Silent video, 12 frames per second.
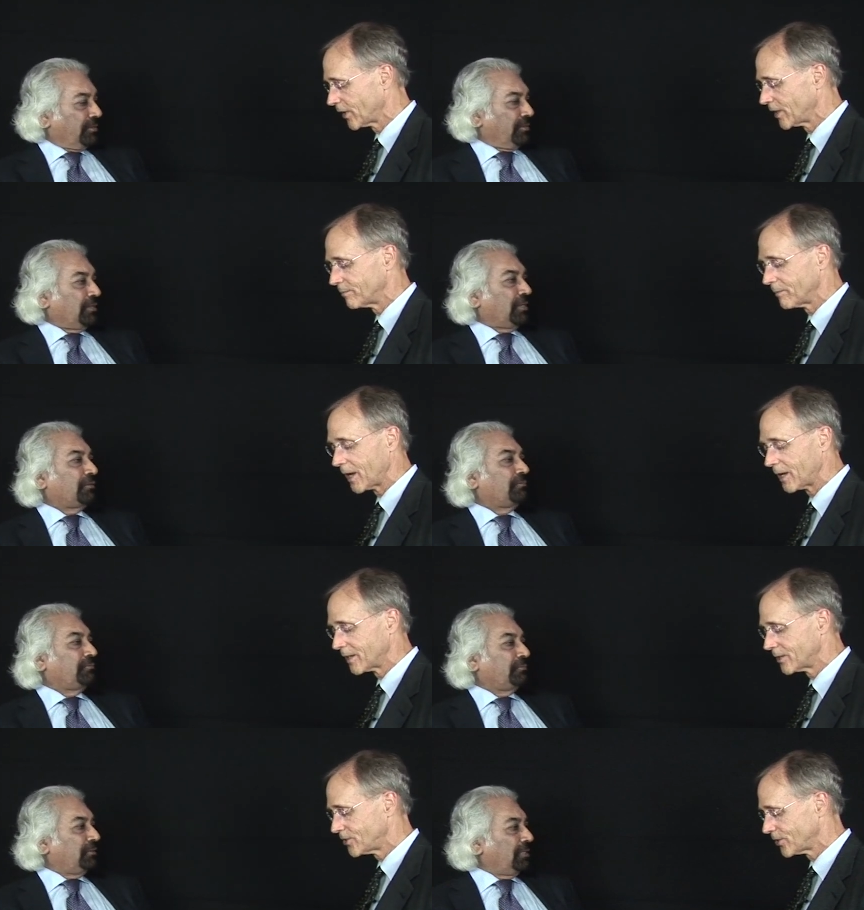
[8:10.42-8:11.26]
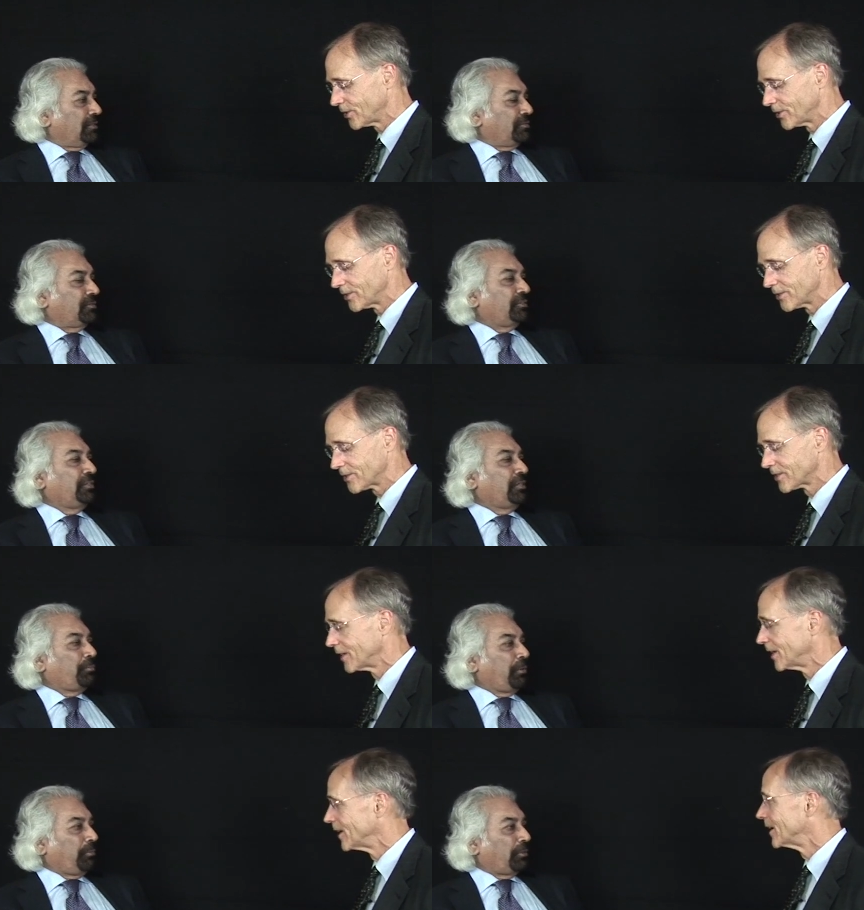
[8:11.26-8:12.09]
Speaker 1: fund yeah. managers. Yes,
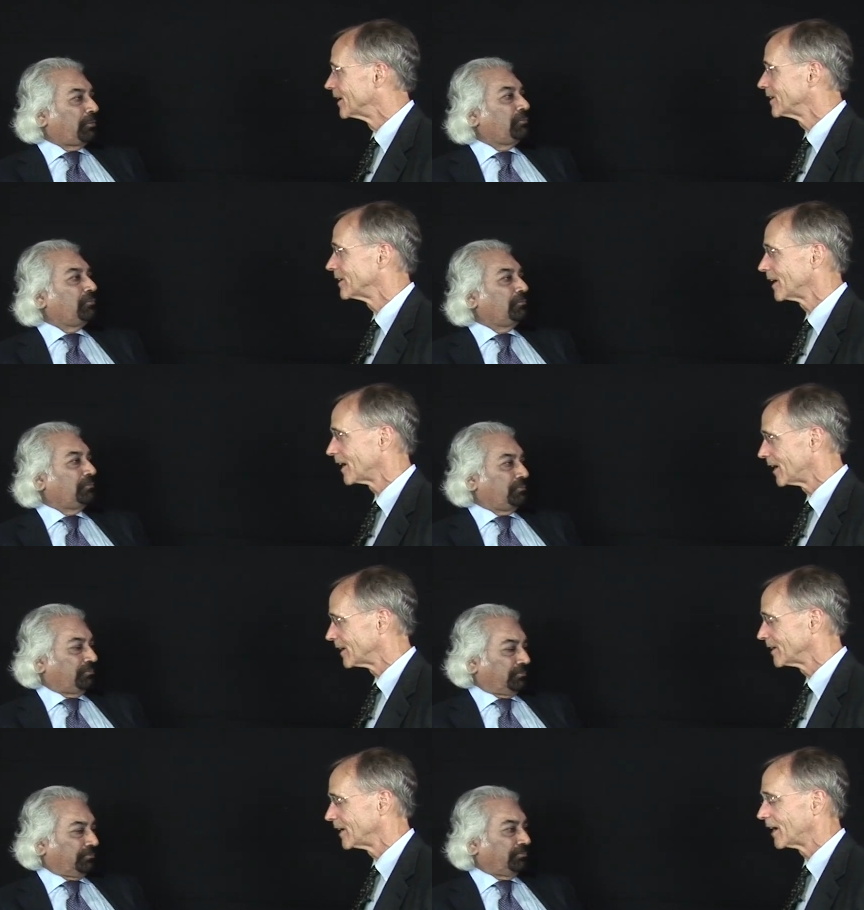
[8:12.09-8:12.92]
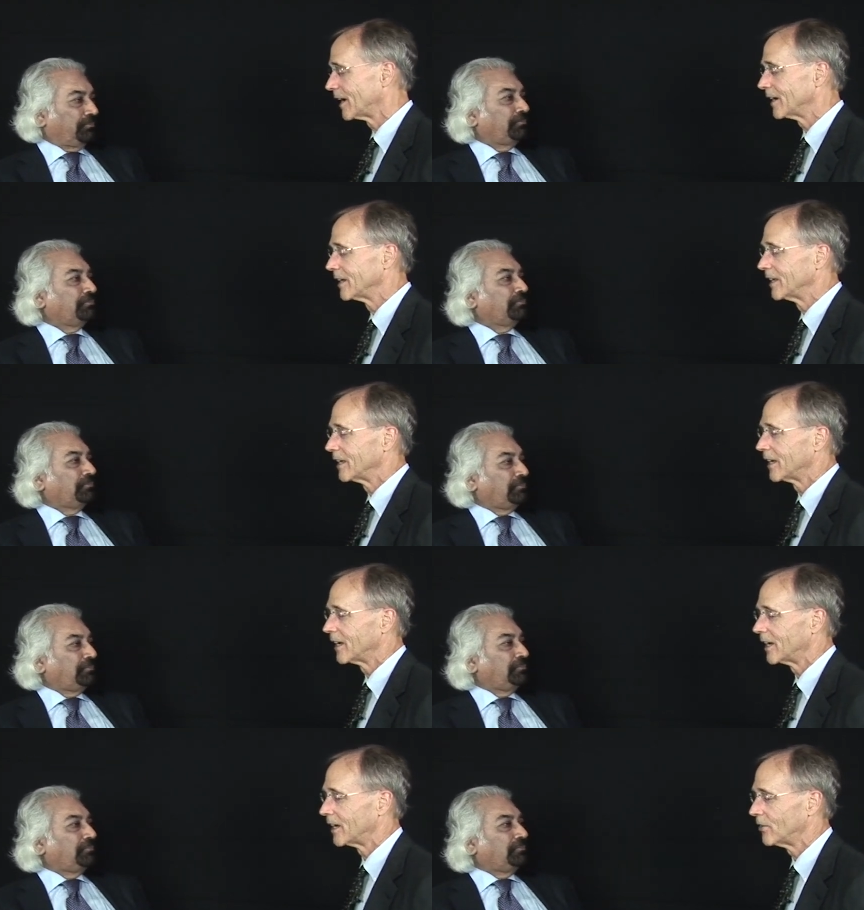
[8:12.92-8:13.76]
senior people. Yeah, yeah.
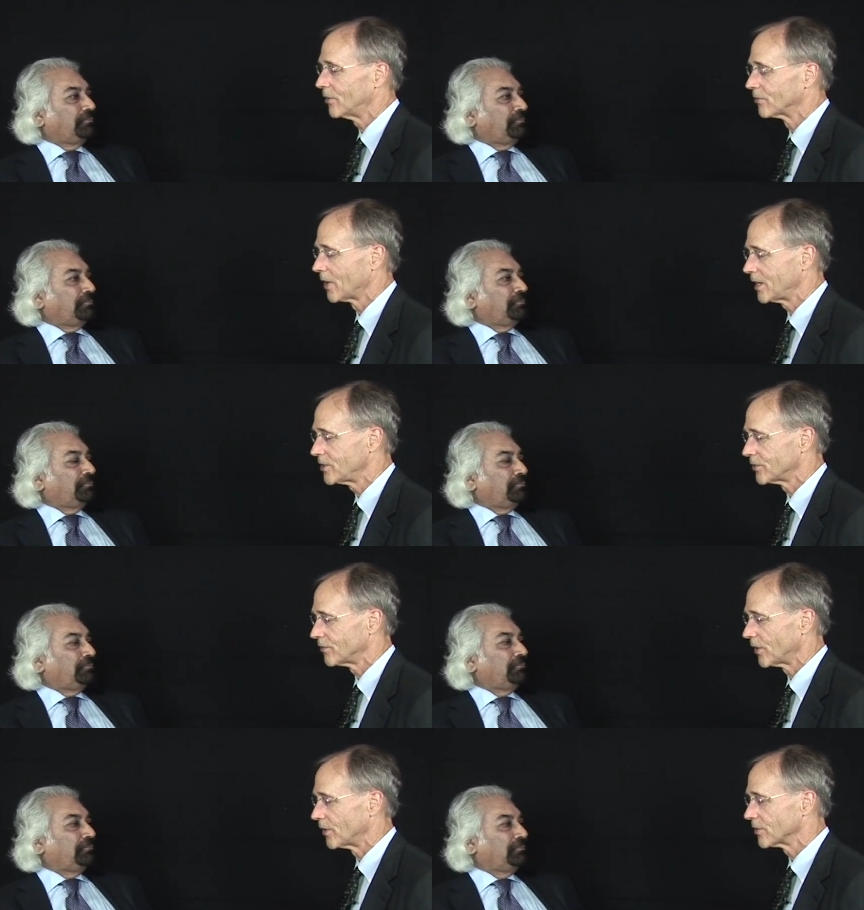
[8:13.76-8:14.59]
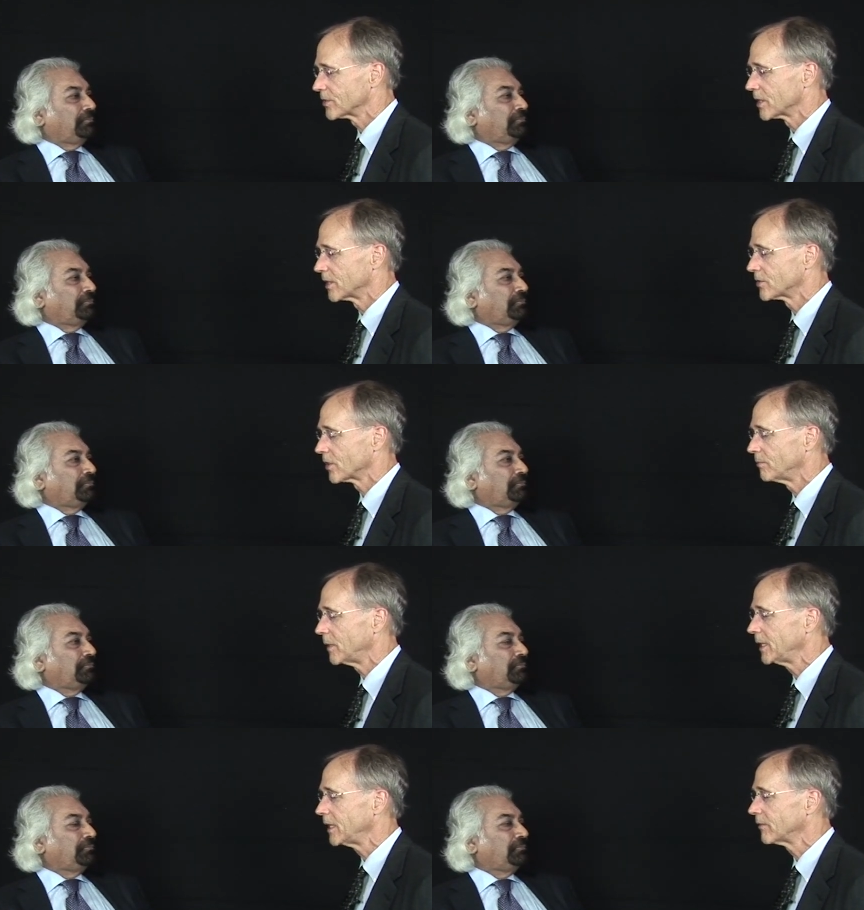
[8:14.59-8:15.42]
Speaker 2: A whole range of folks. So
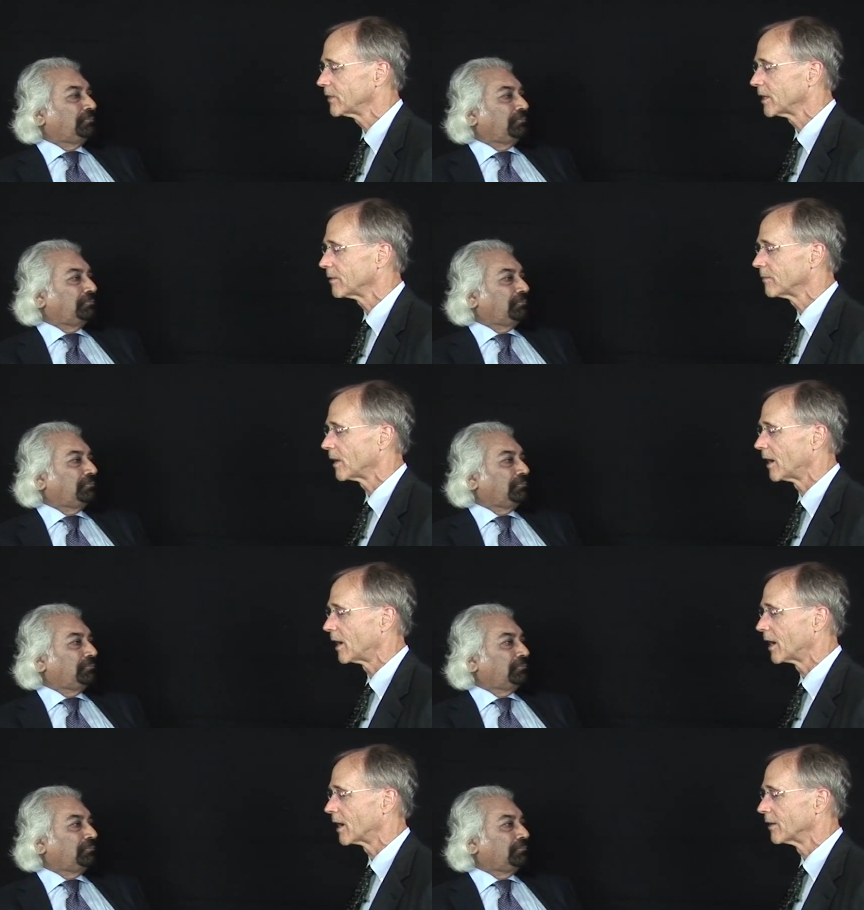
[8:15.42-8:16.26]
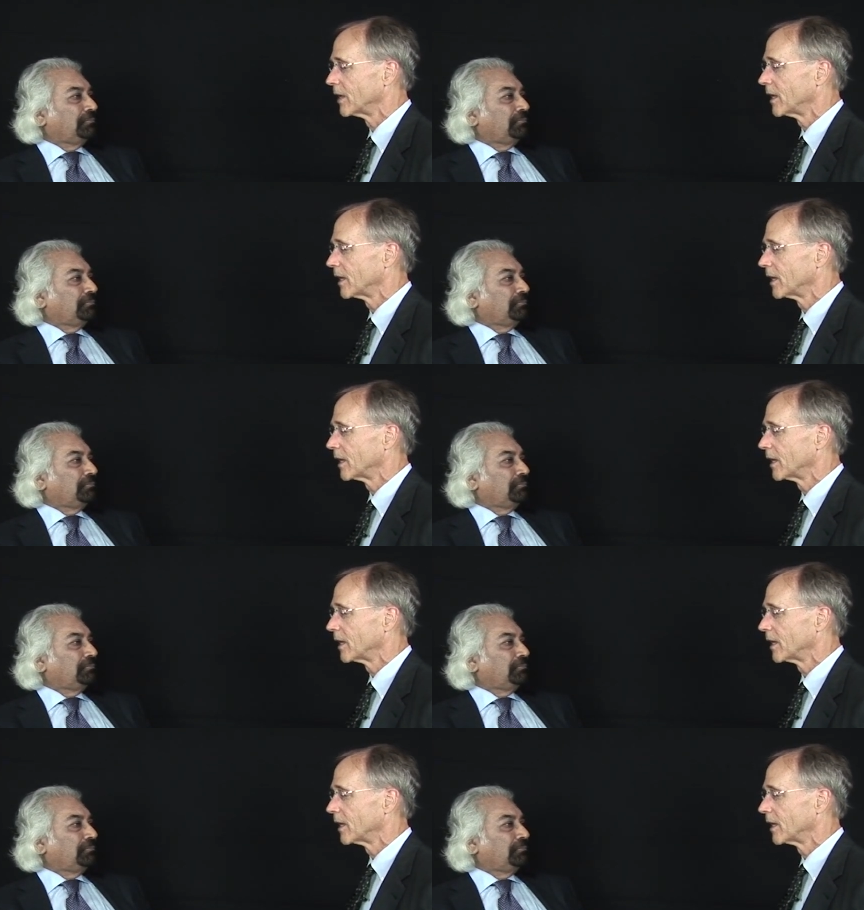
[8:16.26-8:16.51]
many of them are